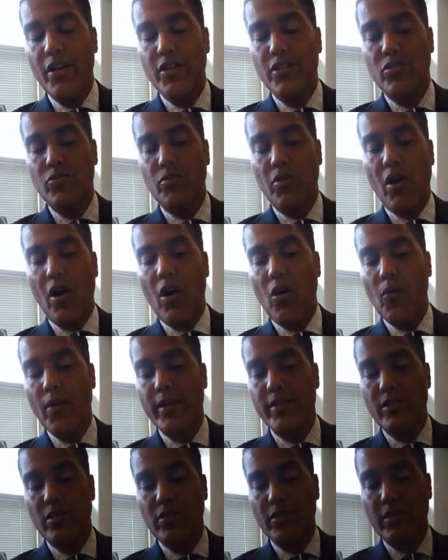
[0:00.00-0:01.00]
So it
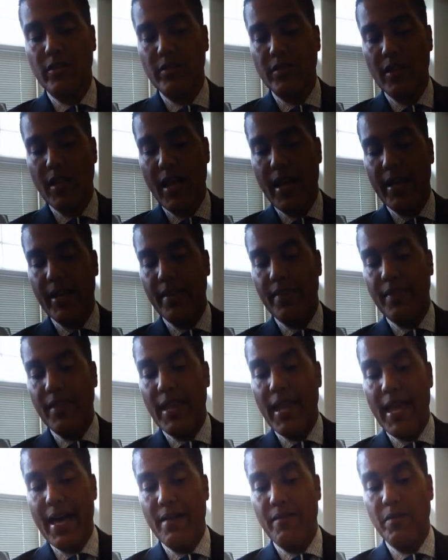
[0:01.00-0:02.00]
always looks like
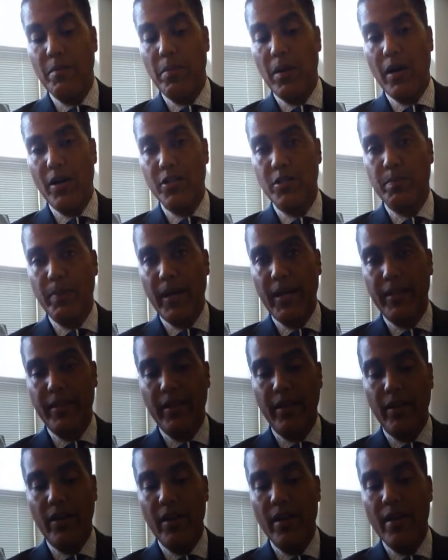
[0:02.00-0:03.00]
they have a ball spot
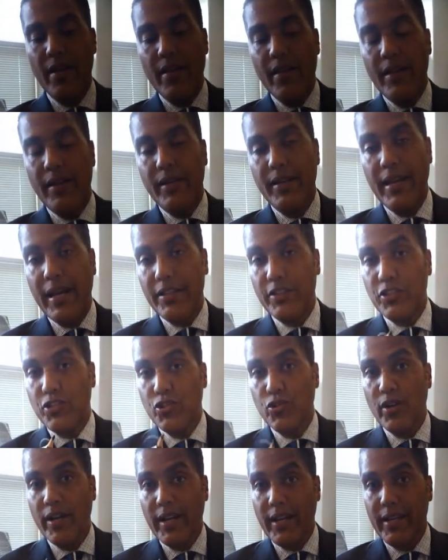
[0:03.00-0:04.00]
there. Now the
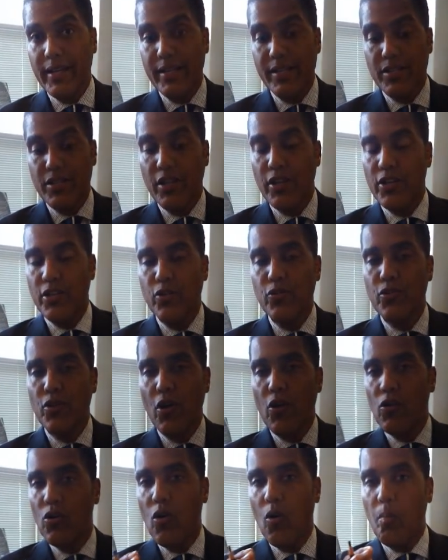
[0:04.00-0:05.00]
trick is you
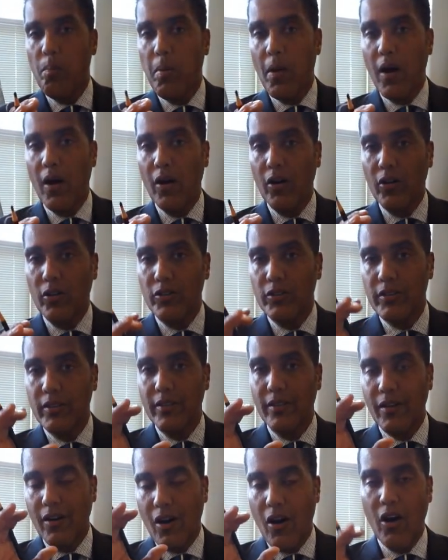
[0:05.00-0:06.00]
don't go bald
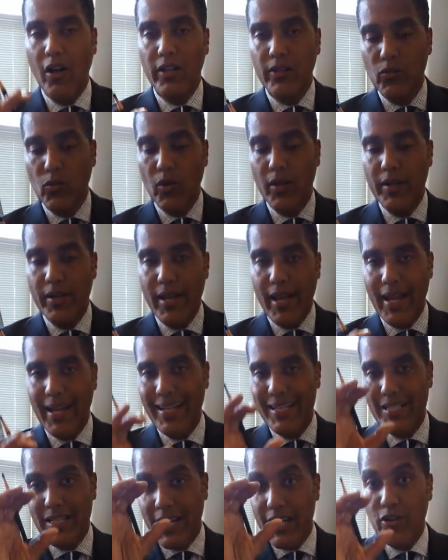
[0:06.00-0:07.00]
all in one day.
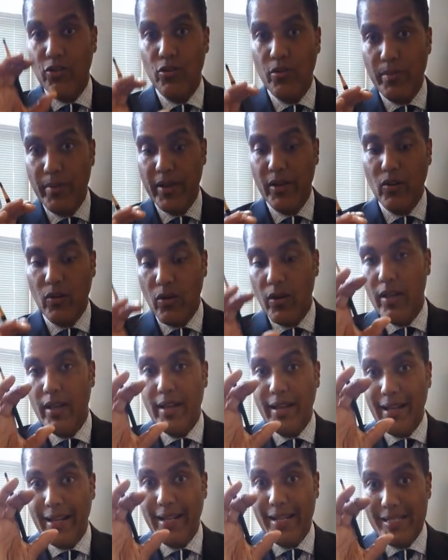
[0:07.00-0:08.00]
It's incremental.
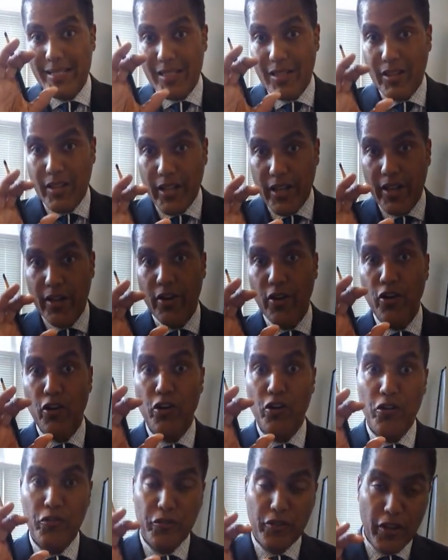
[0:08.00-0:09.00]
It gets
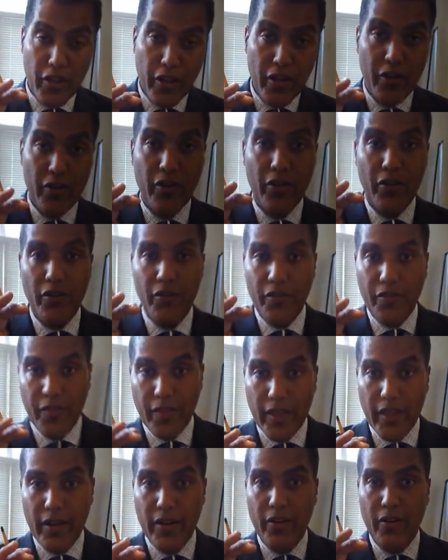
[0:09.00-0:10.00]
thinner, thinner,
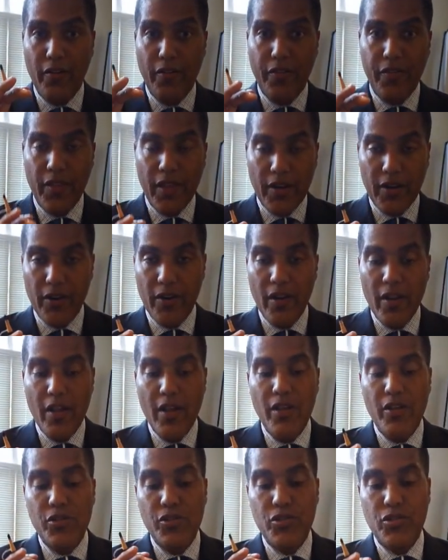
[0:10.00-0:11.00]
thinner, thinner.
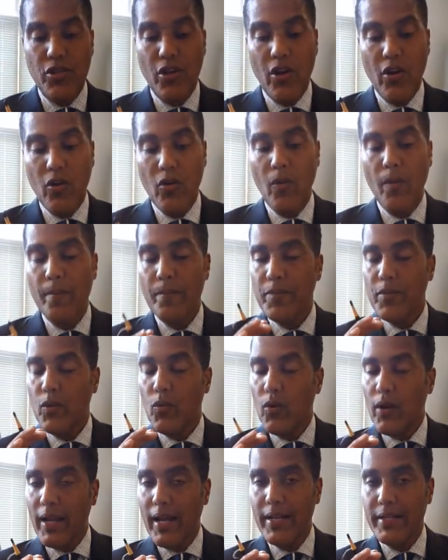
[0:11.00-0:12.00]
So
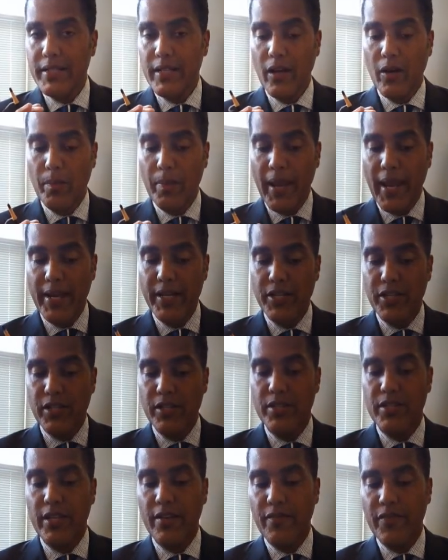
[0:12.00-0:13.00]
what I tell
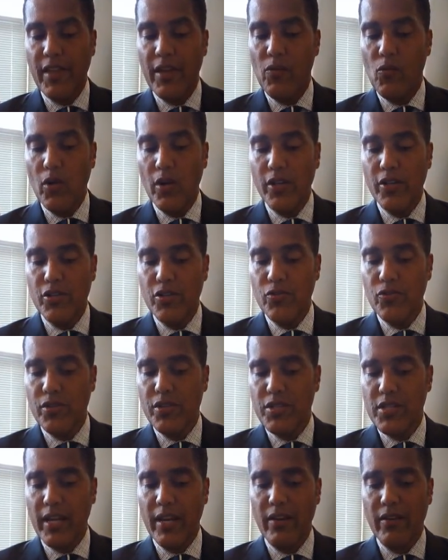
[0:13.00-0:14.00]
patients, if they want to do
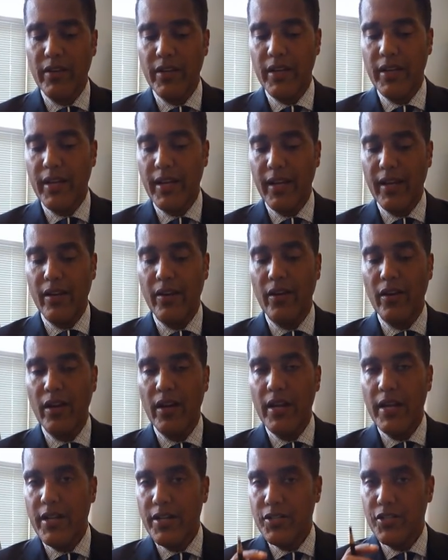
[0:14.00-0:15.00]
this area here,
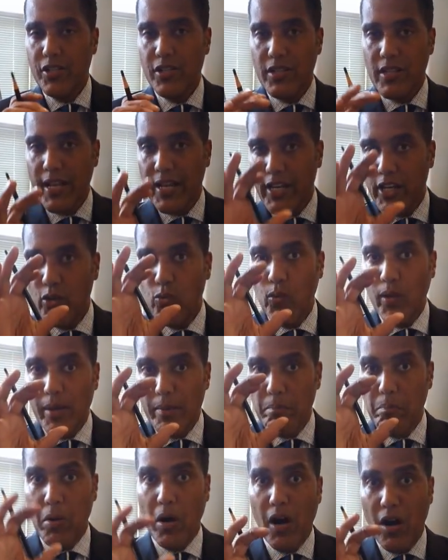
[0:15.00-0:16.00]
just like you
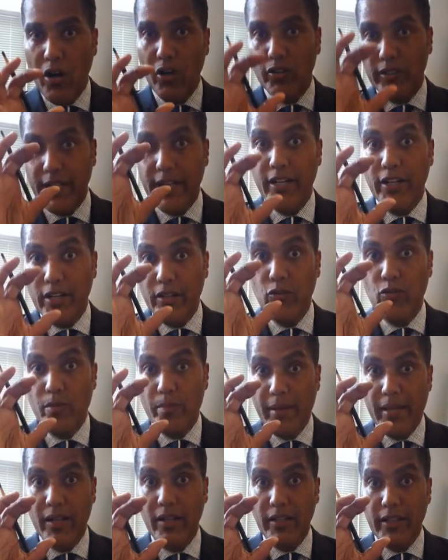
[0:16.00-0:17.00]
went bald
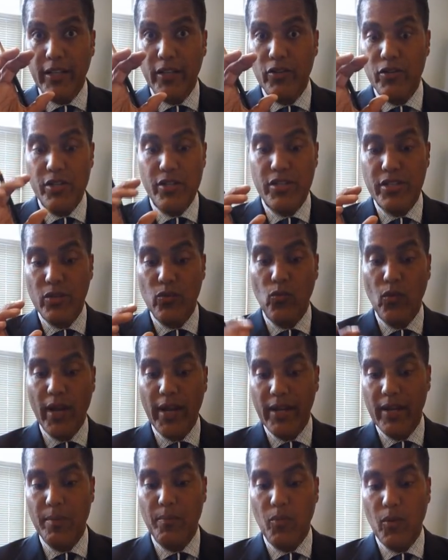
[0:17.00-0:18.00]
incrementally, you just didn't
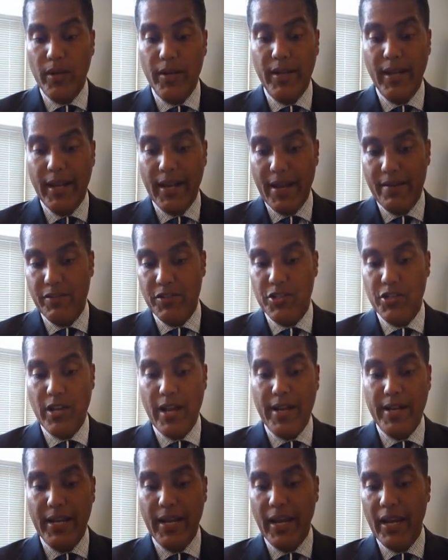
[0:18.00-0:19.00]
wake up one day and have a
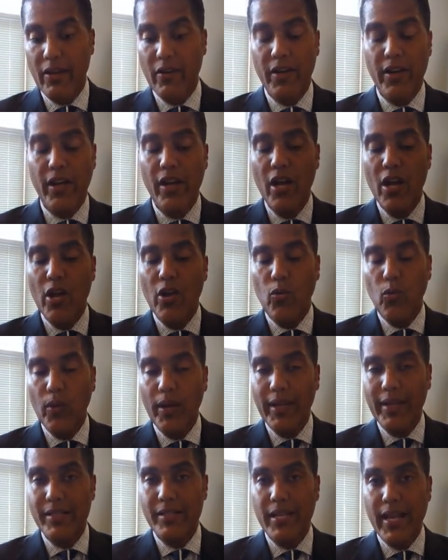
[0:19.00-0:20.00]
shiny area,
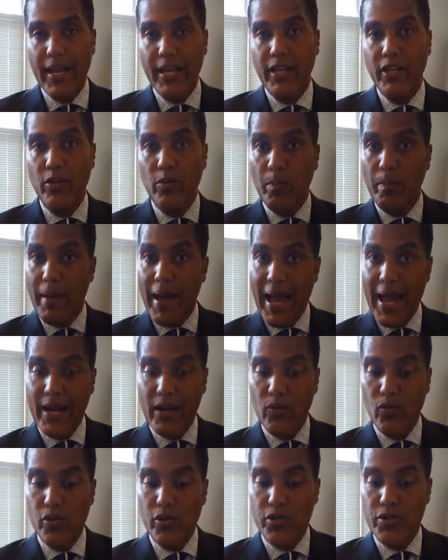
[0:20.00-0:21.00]
we can take you
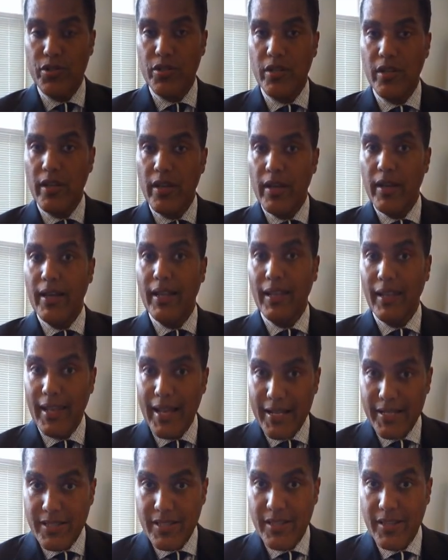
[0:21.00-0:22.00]
backwards,
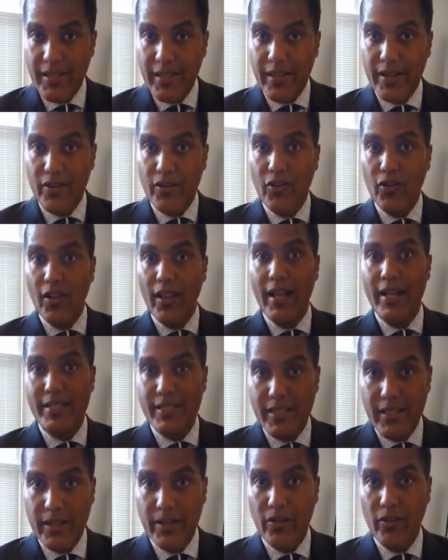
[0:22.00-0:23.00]
less thinner,
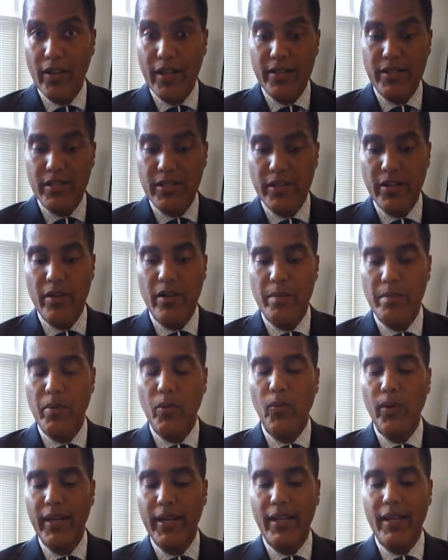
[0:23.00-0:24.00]
less thinner, less thinner, but
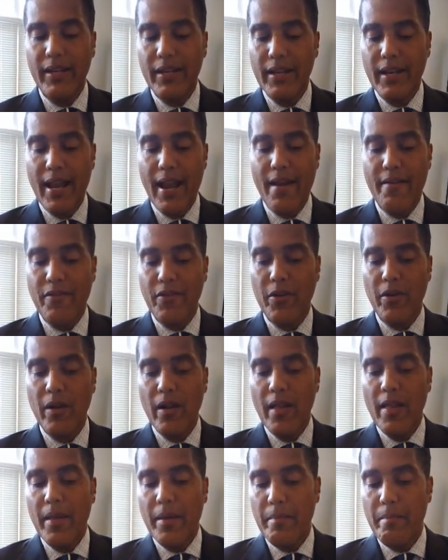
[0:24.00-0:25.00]
we can never
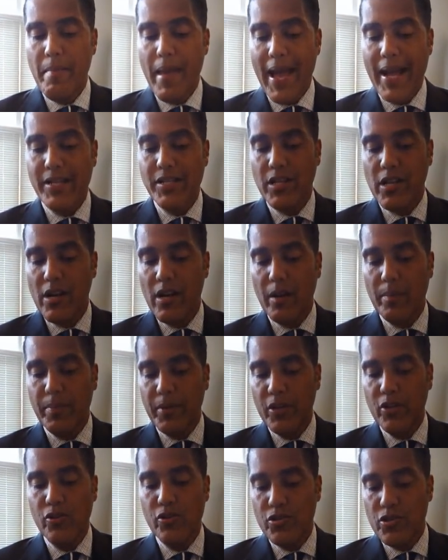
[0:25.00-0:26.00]
match it up
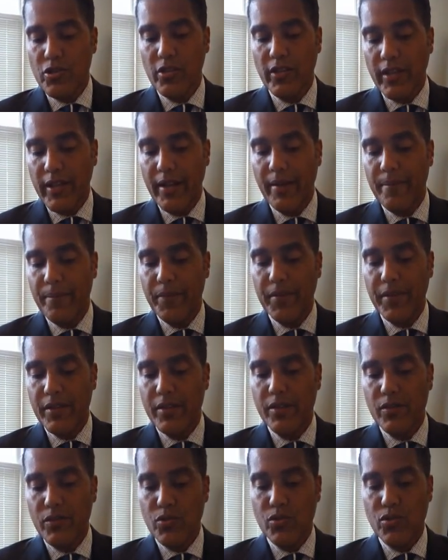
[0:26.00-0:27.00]
usually
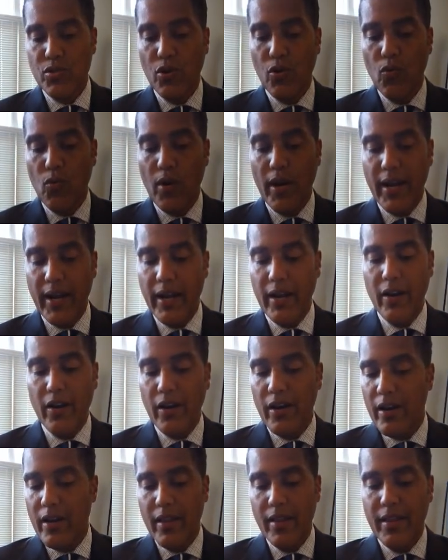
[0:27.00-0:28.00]
so
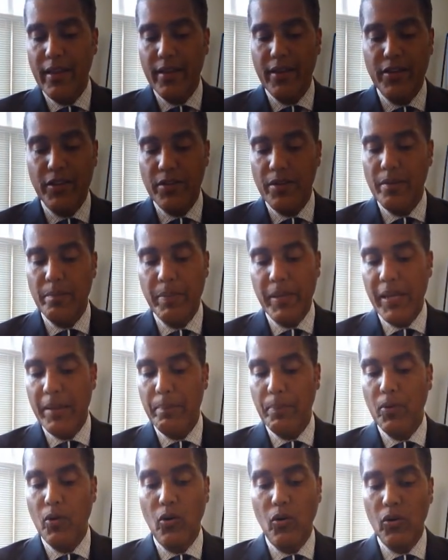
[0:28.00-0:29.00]
where
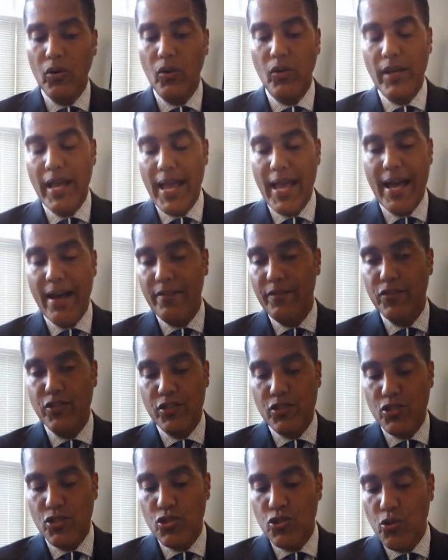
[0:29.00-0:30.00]
people have
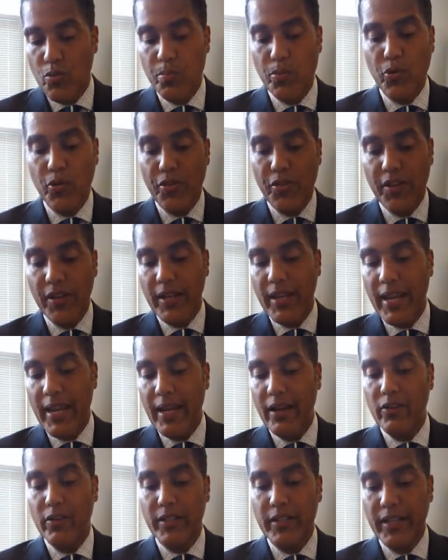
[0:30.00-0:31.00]
super thick
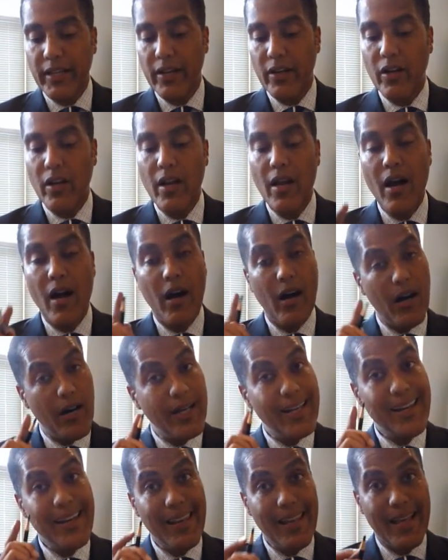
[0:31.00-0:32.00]
hair in there
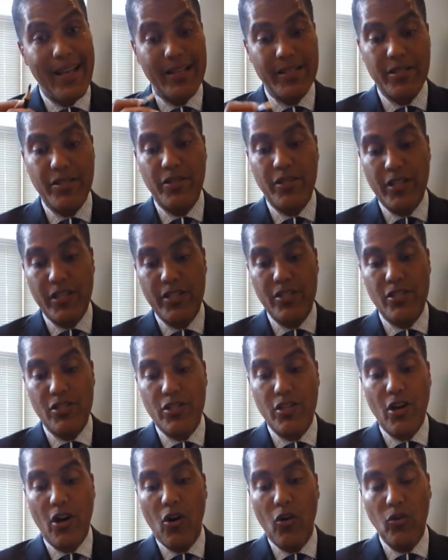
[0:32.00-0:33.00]
unless this is
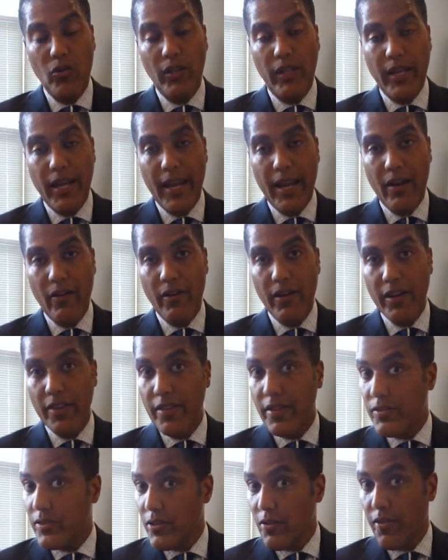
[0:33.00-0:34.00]
the only area
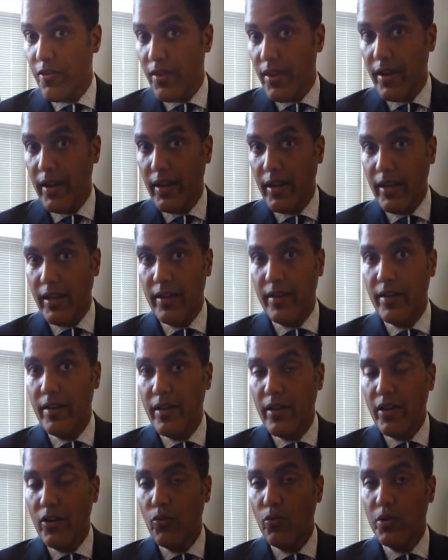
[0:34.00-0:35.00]
that they're thinning in,
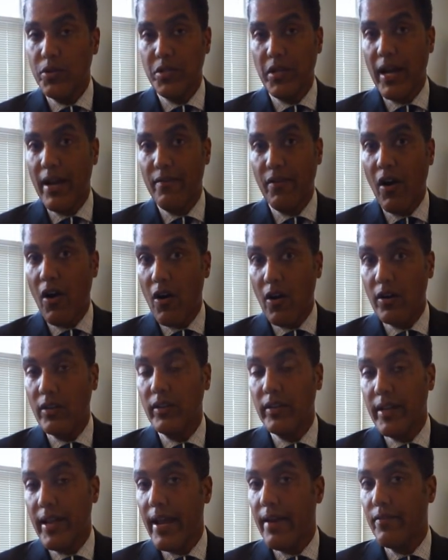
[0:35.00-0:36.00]
which I've
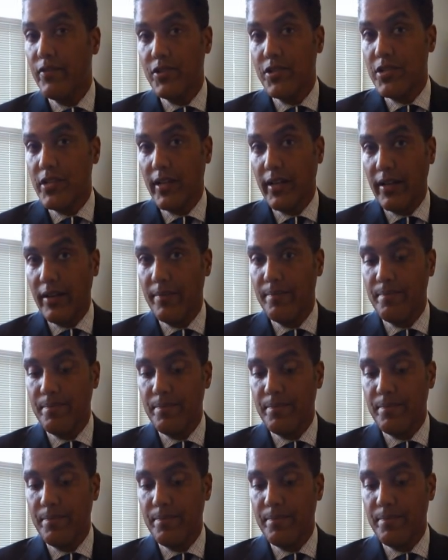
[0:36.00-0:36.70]
hardly ever seen.